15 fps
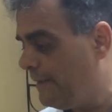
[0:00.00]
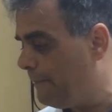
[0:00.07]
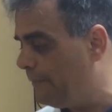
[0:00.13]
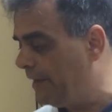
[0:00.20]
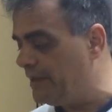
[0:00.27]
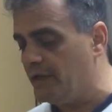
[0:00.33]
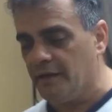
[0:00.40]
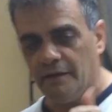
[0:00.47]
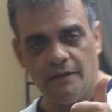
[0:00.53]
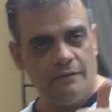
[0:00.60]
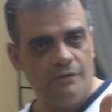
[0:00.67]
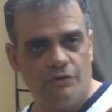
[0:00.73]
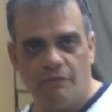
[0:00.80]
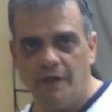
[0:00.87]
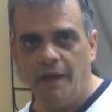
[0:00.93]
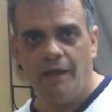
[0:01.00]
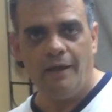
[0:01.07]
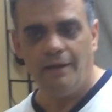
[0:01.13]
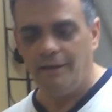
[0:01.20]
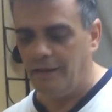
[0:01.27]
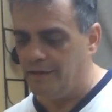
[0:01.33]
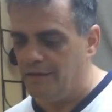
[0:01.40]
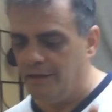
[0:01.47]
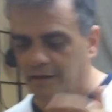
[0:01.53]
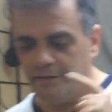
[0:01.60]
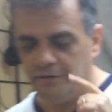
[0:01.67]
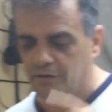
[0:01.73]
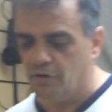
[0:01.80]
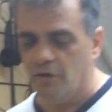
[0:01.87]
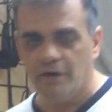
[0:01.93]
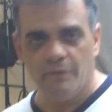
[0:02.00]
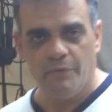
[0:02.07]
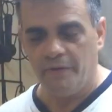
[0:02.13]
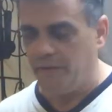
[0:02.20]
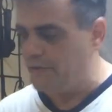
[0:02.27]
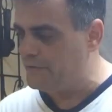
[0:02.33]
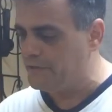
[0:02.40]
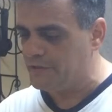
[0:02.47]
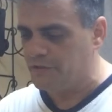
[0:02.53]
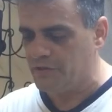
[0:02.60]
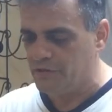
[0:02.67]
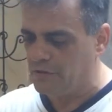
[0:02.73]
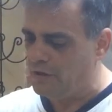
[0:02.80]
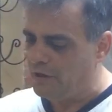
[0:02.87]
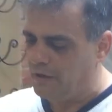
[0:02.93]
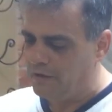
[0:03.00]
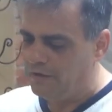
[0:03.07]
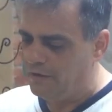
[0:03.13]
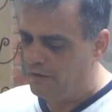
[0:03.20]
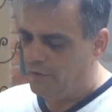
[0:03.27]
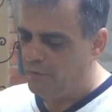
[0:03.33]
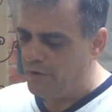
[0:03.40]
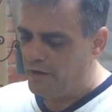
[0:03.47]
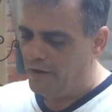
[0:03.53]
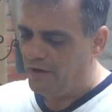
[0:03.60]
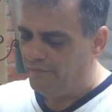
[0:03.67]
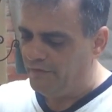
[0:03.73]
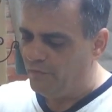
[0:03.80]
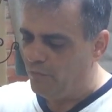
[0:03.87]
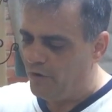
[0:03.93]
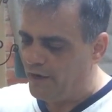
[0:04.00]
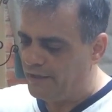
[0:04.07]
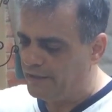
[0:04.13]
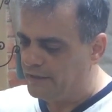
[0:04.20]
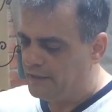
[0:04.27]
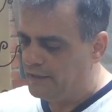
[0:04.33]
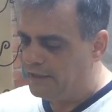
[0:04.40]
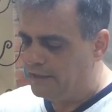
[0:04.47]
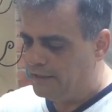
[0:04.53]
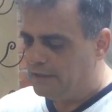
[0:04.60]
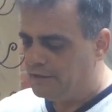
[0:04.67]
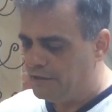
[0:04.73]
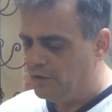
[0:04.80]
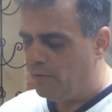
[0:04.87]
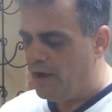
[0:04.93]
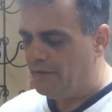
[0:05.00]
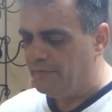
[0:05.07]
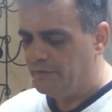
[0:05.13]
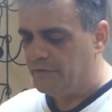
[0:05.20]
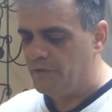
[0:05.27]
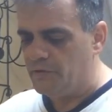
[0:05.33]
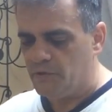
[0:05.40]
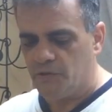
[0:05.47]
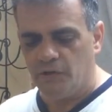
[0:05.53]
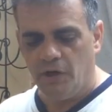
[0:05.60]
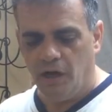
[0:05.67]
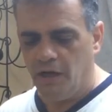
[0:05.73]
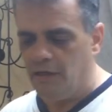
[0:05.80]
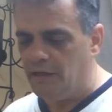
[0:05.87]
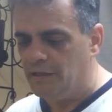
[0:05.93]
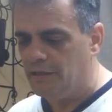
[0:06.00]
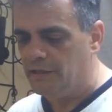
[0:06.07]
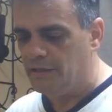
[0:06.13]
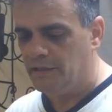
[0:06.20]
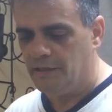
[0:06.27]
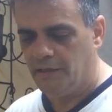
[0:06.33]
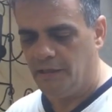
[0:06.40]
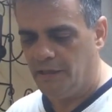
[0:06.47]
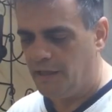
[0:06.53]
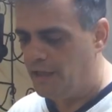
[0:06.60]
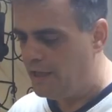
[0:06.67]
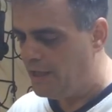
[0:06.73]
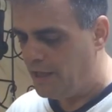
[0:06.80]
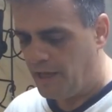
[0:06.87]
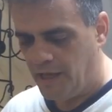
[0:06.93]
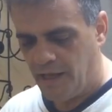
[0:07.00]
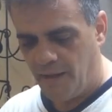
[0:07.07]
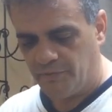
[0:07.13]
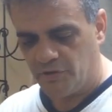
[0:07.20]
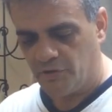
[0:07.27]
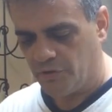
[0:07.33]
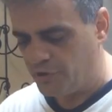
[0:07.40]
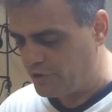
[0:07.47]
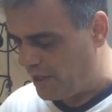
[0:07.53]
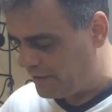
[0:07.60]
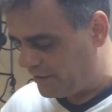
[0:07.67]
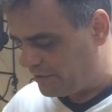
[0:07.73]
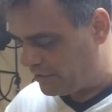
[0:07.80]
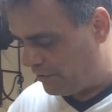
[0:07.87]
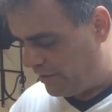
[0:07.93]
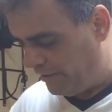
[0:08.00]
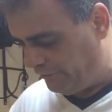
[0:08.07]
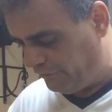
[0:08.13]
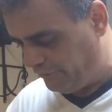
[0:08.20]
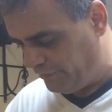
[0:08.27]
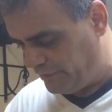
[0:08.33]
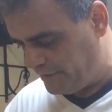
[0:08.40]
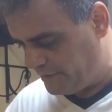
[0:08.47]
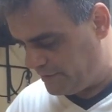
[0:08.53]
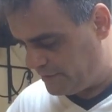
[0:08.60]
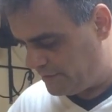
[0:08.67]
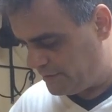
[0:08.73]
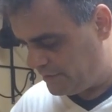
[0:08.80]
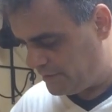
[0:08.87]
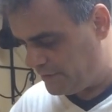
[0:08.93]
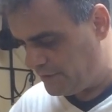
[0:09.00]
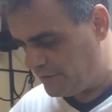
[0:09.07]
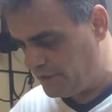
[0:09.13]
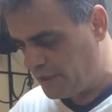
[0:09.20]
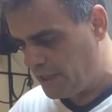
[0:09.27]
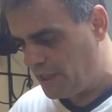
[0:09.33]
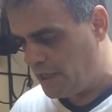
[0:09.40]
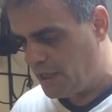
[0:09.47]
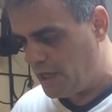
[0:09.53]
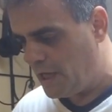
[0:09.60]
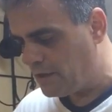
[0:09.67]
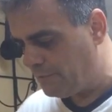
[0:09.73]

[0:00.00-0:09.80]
but you can drink it and you can cook it with this. It's just, what a lovely wine. You know what? This is done, and I'm just going to shut this off. I'll